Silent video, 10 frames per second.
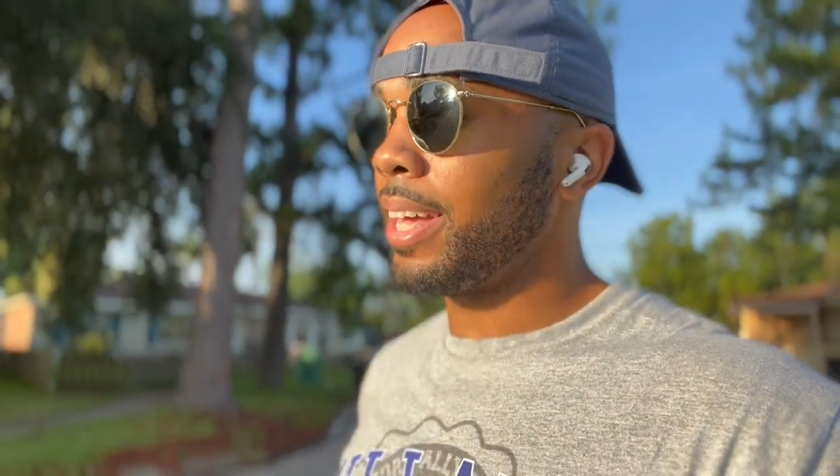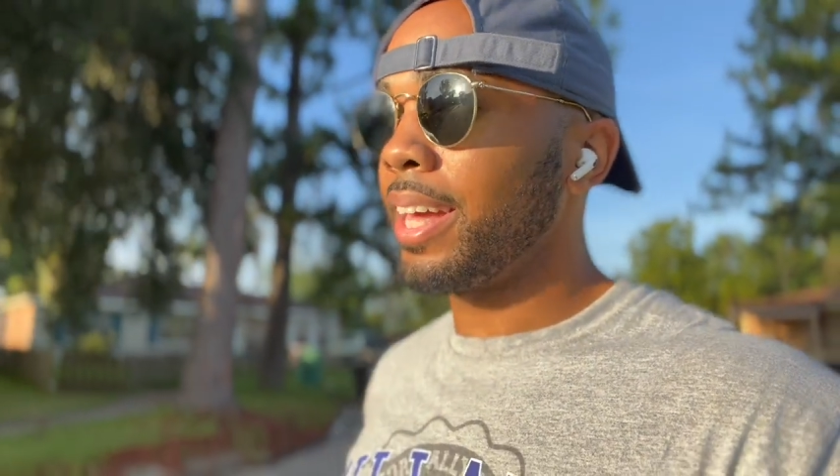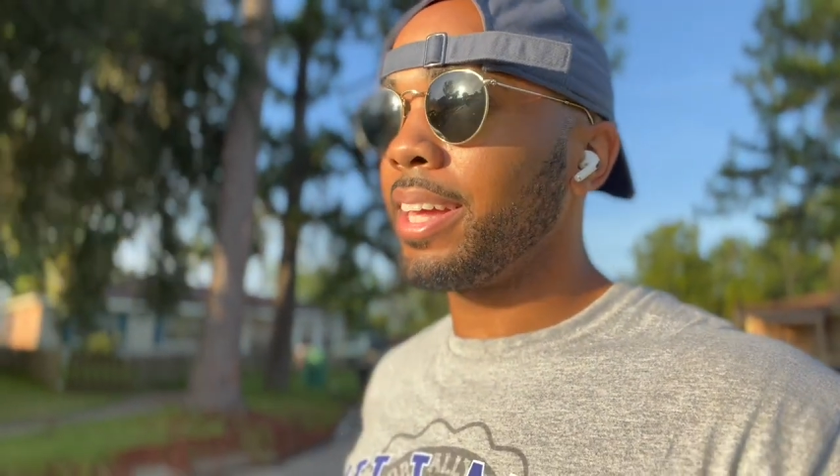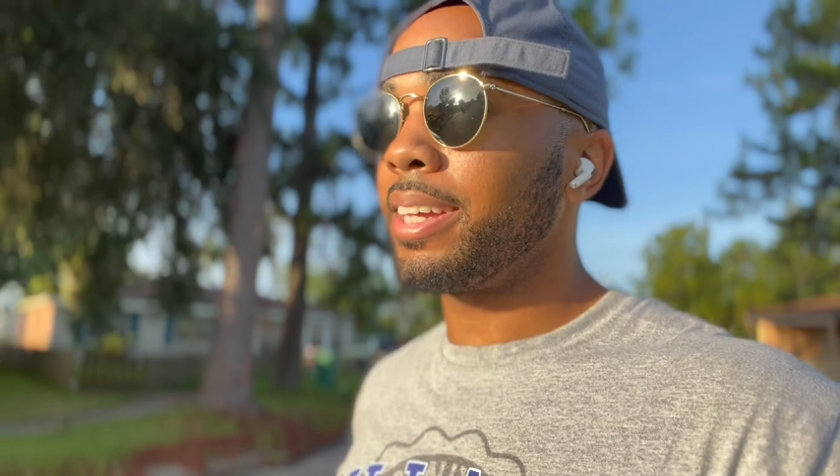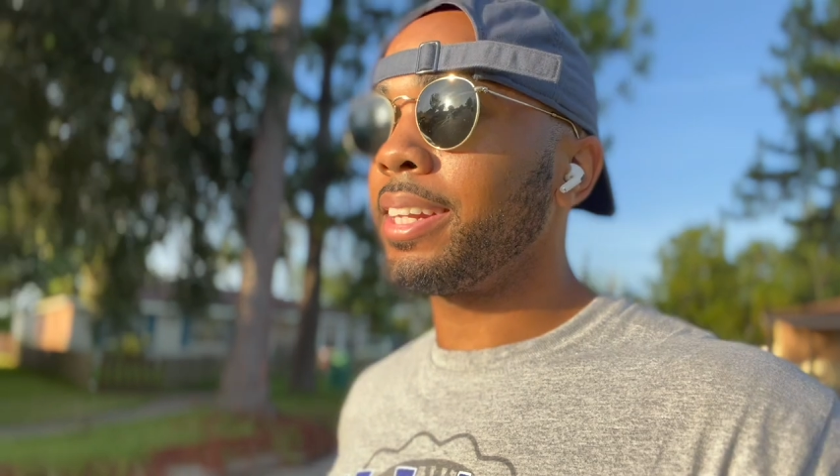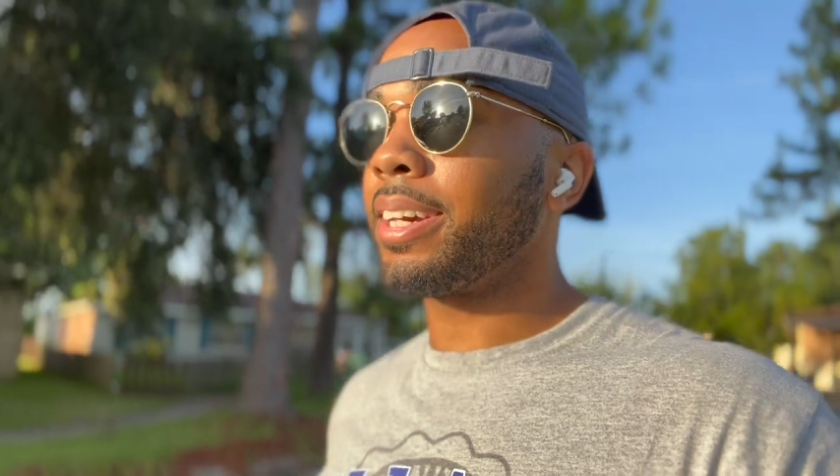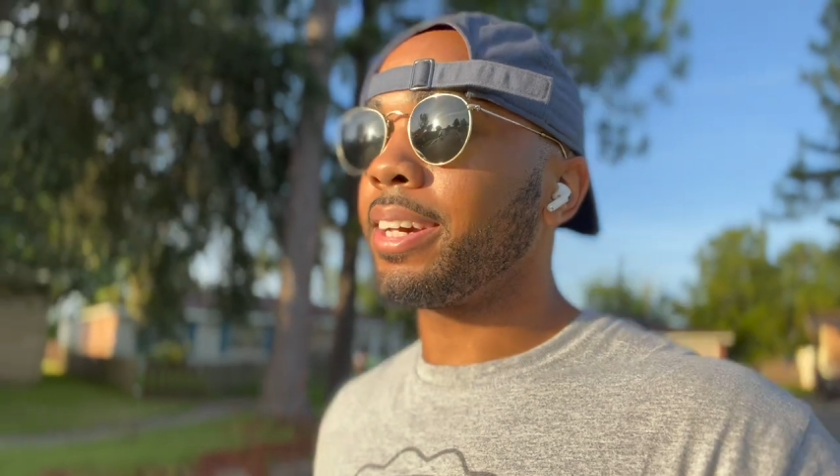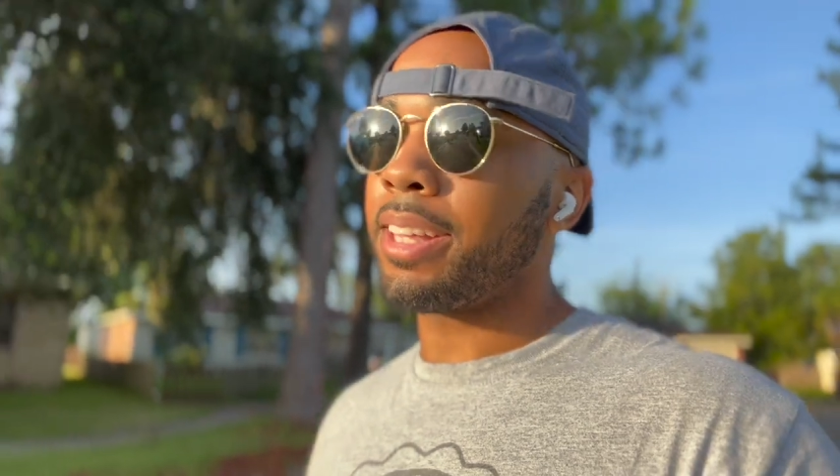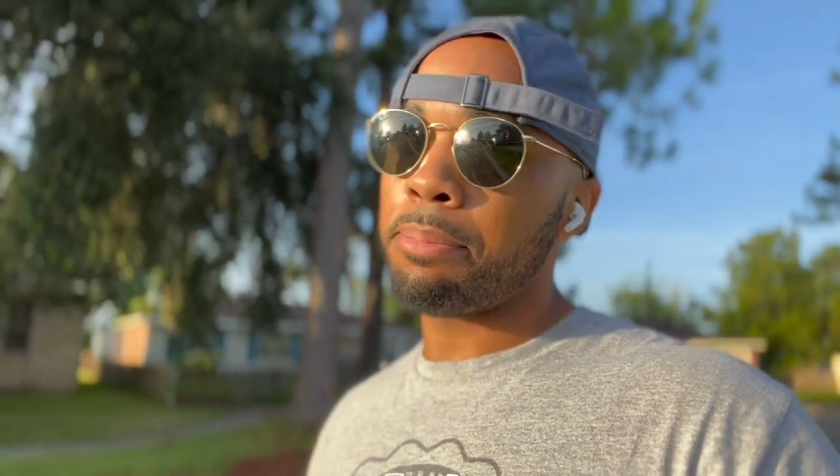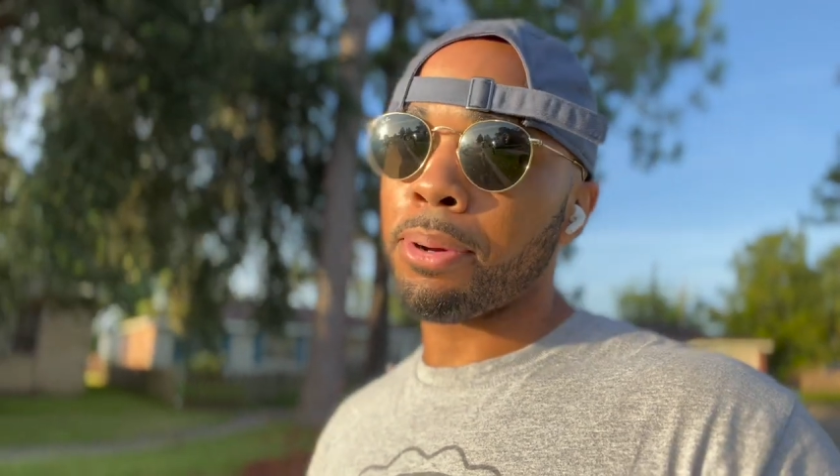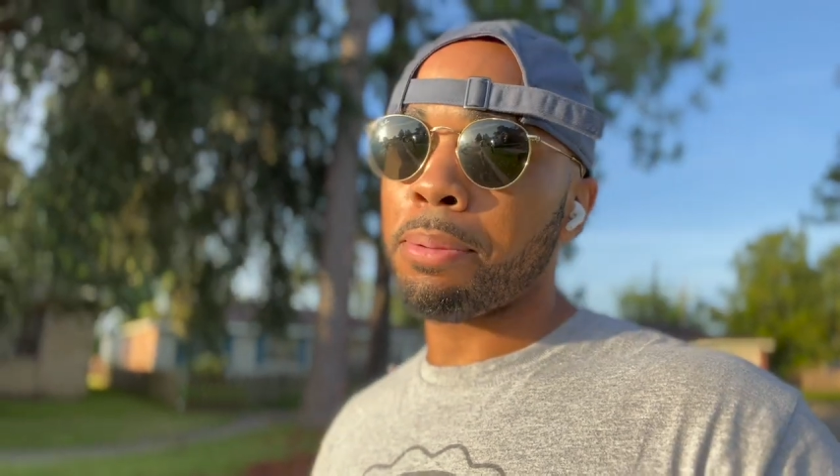And he pretty